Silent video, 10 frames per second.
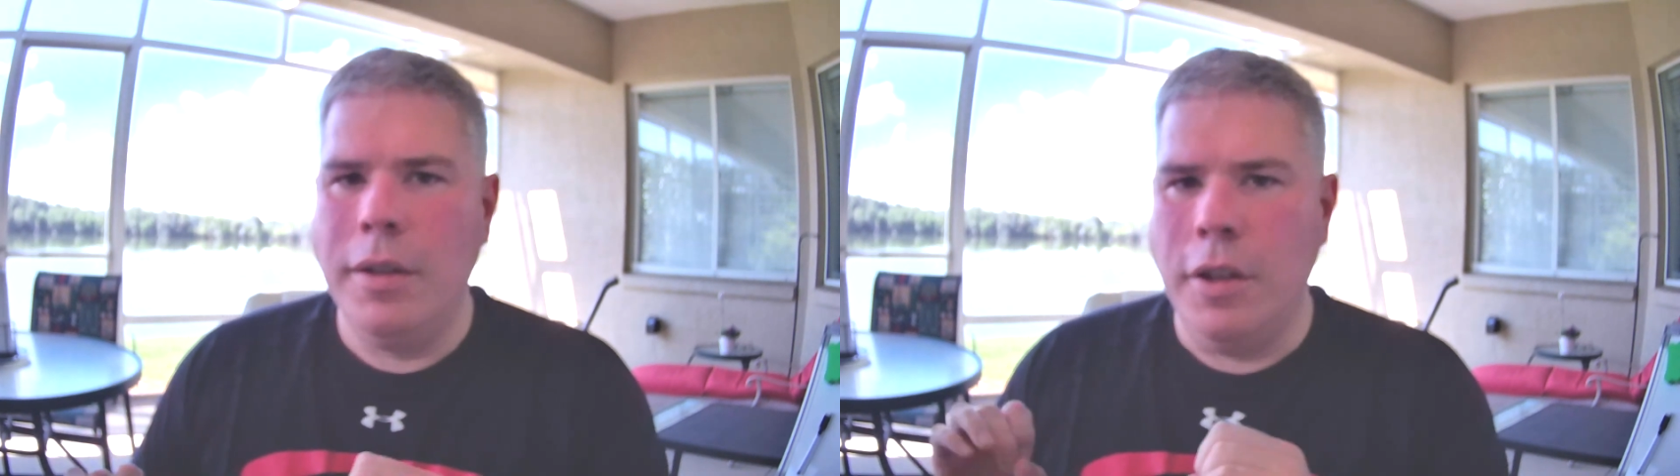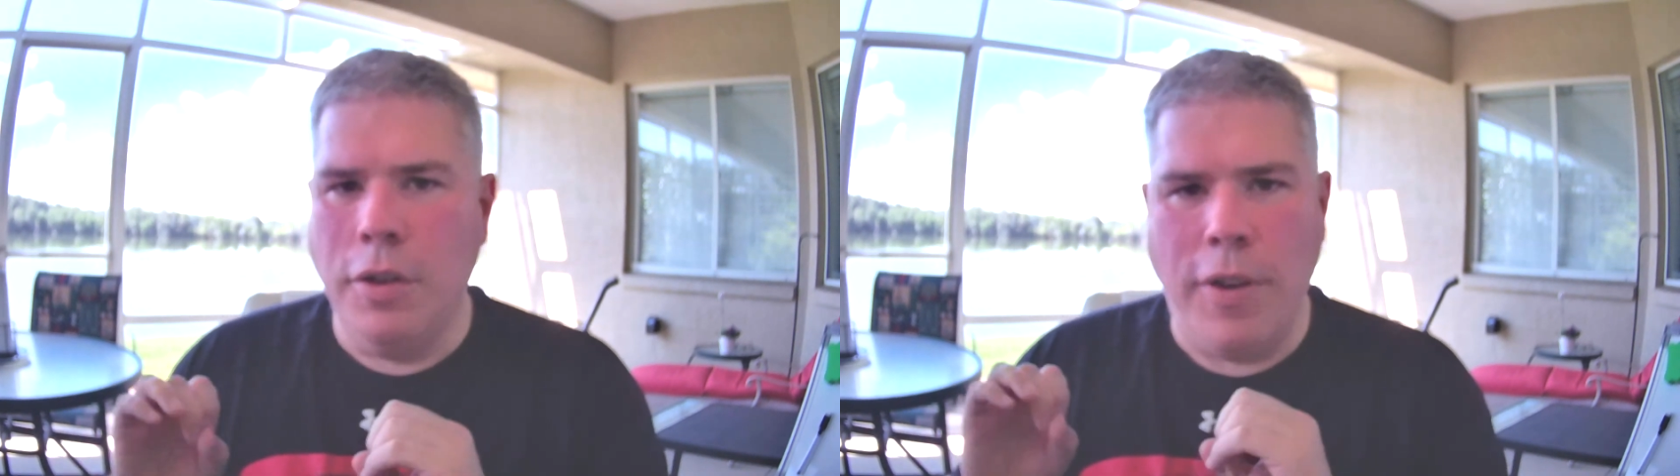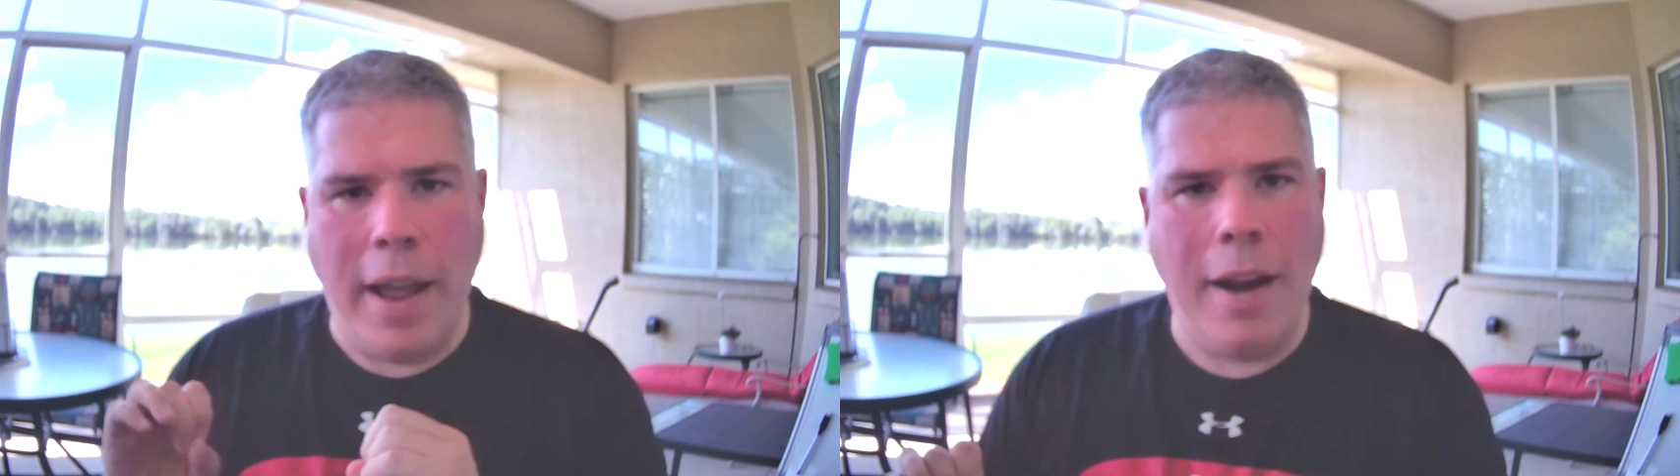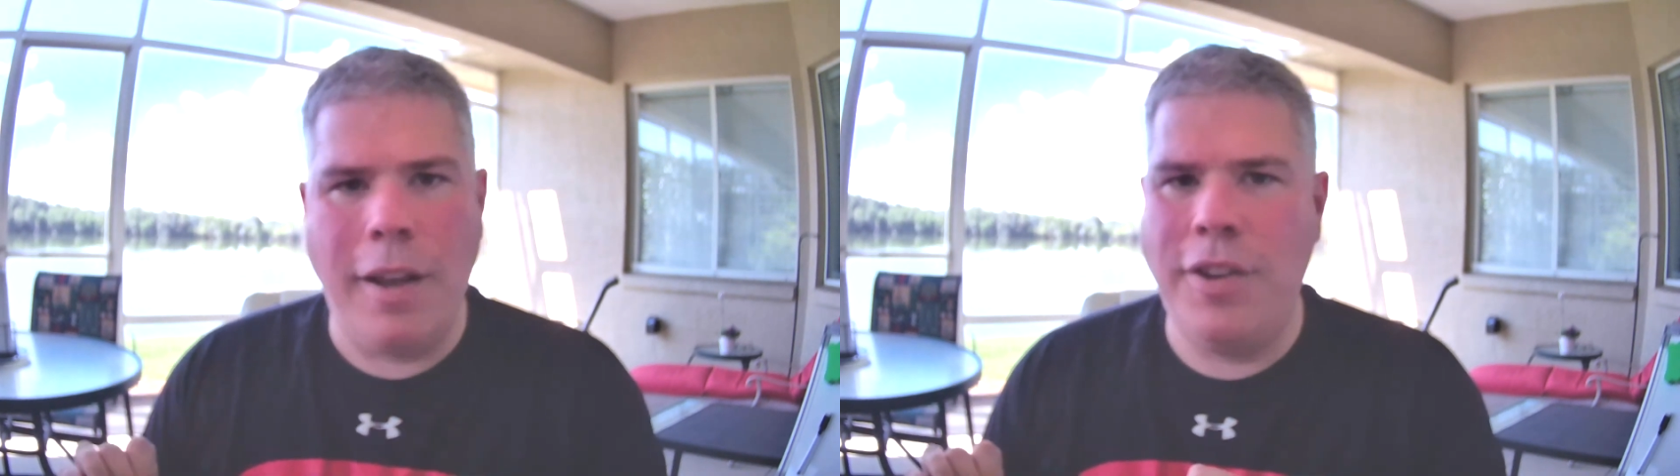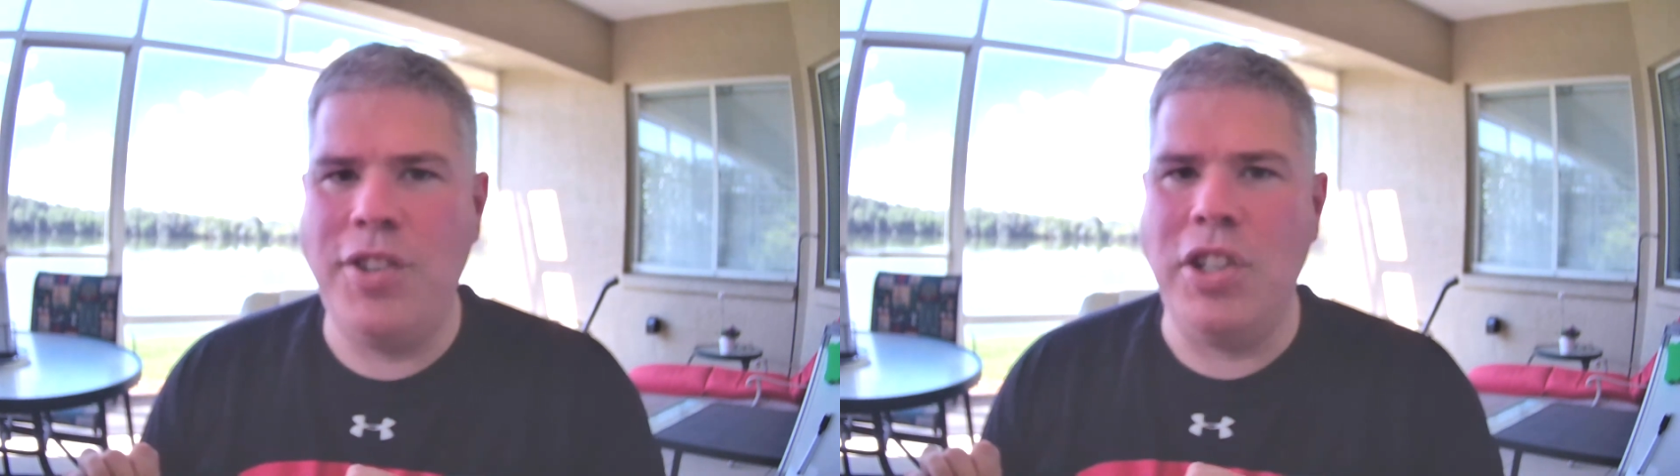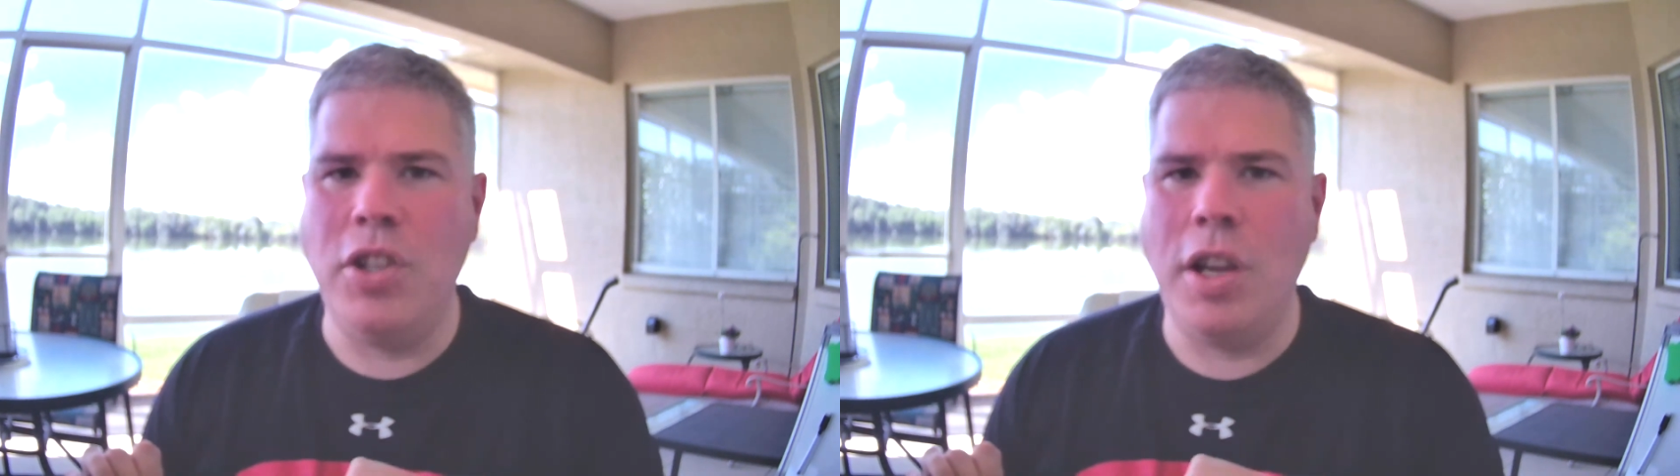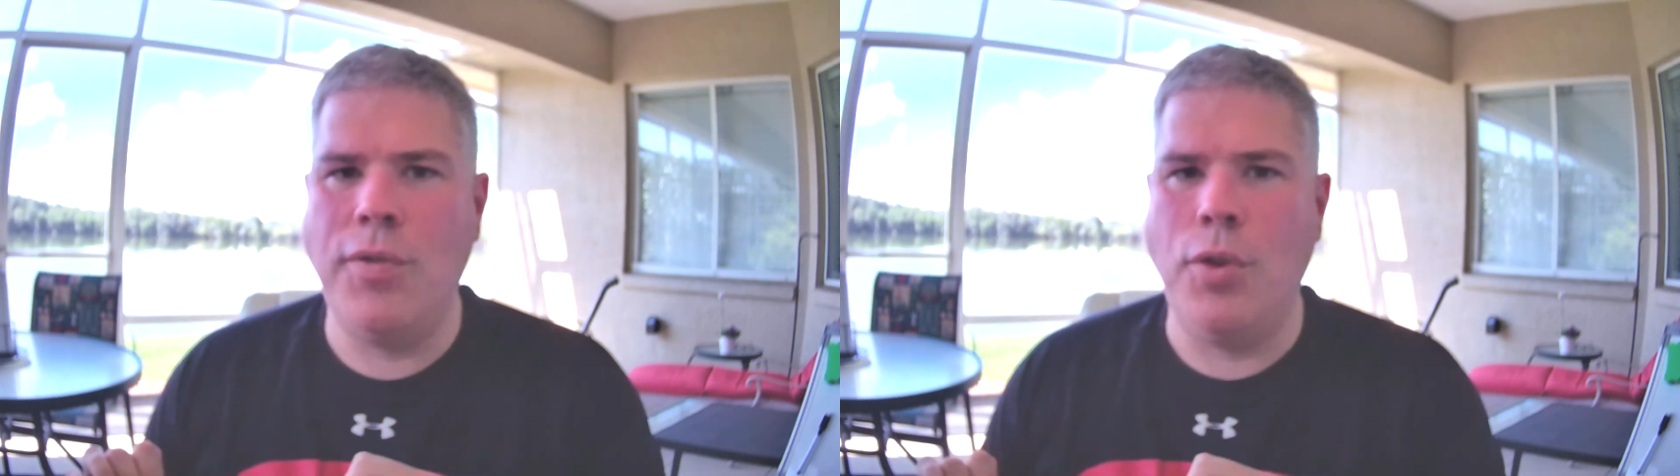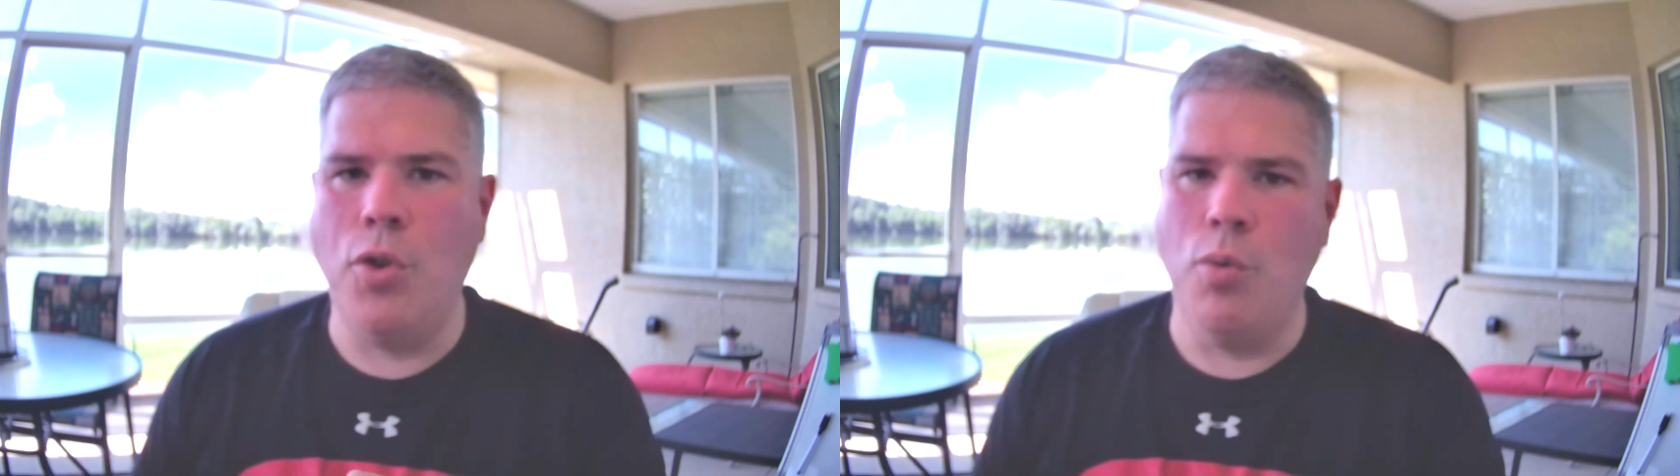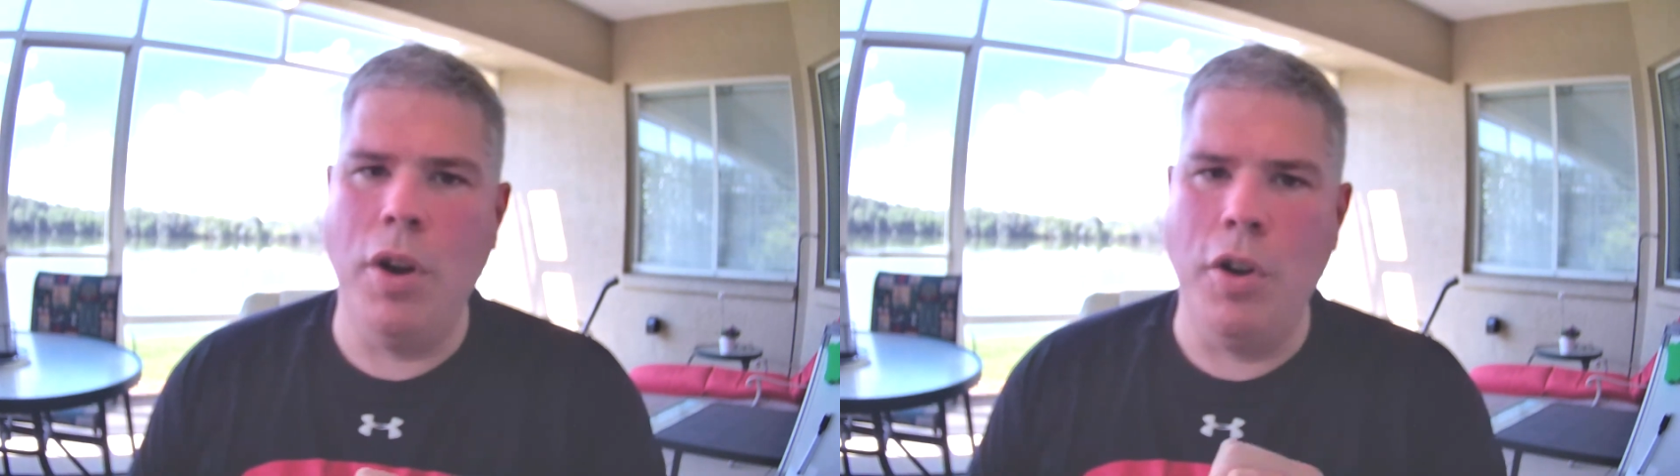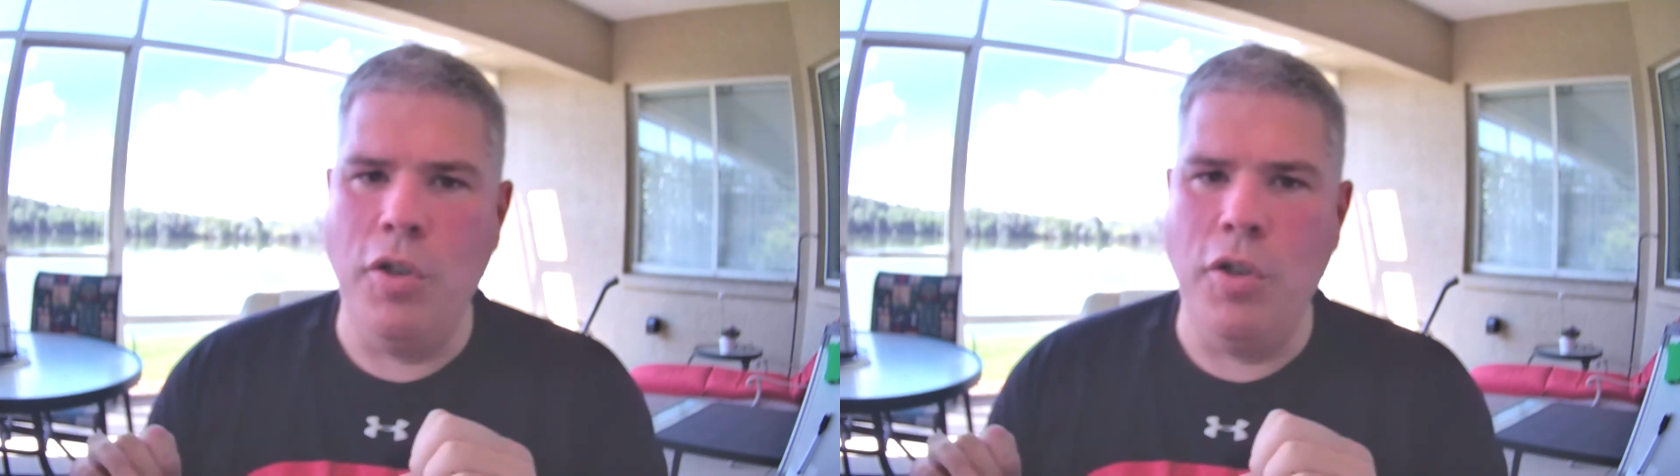You've had a successful career.